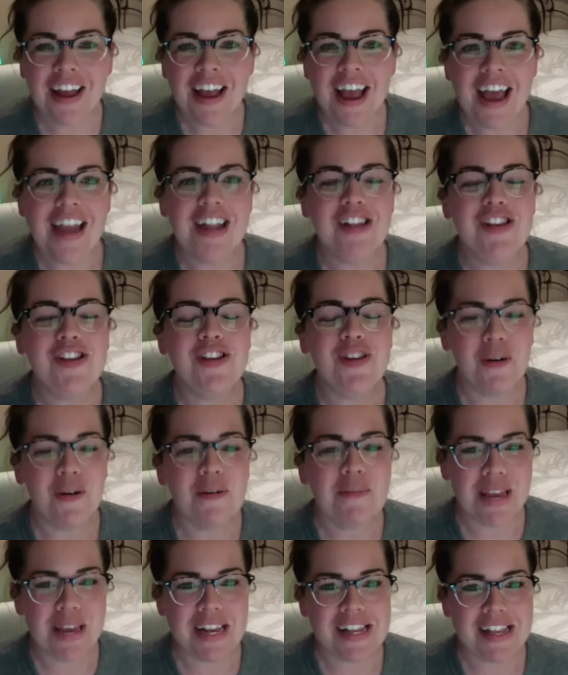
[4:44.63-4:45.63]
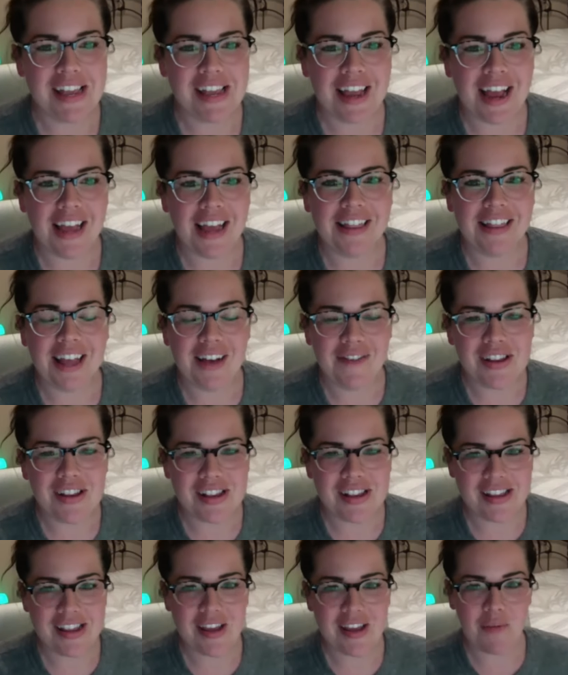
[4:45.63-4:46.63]
and it's so amazing i love to
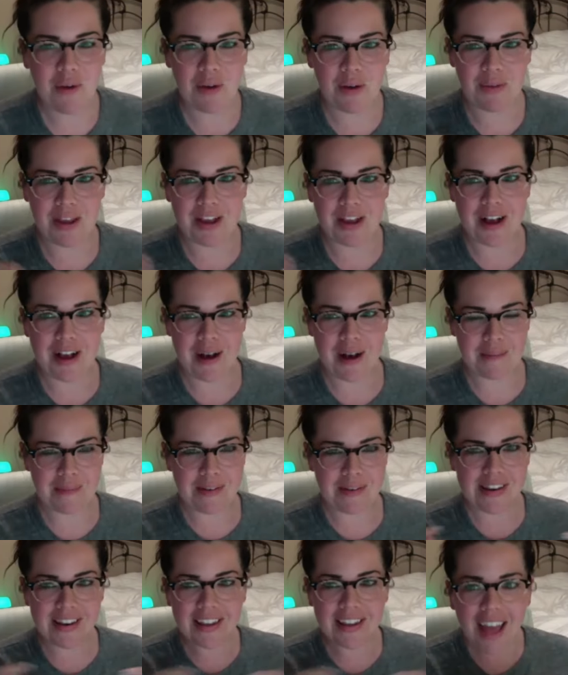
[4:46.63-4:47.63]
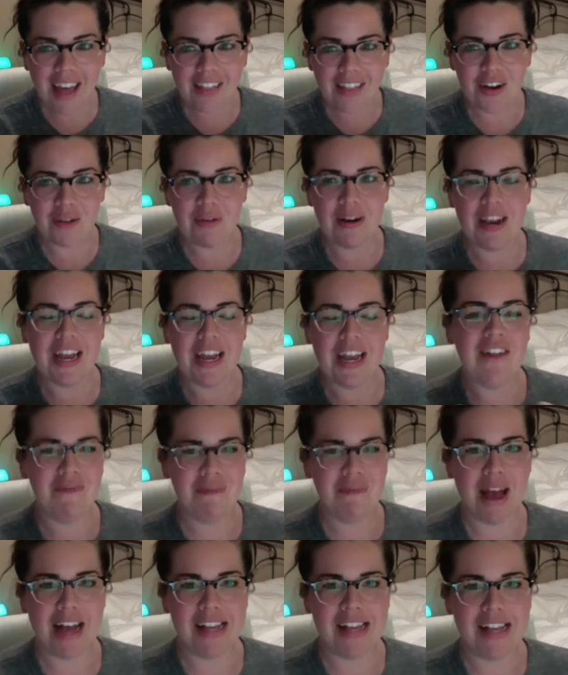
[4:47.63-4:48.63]
see when we come together what kind of
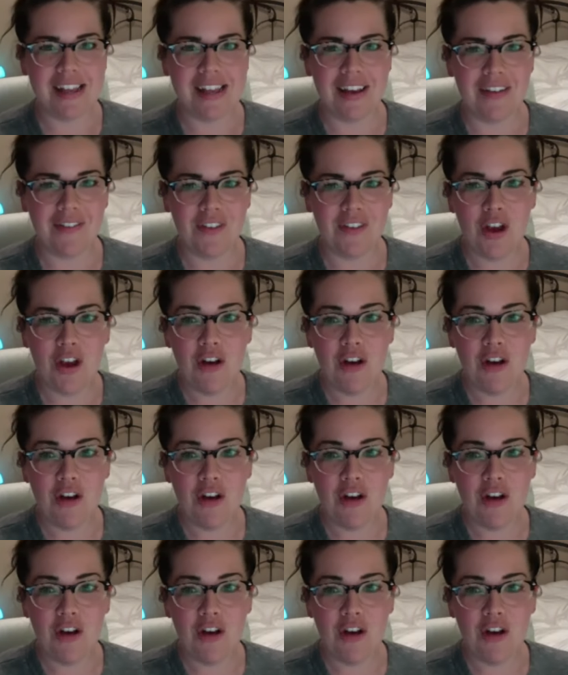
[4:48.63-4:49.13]
massive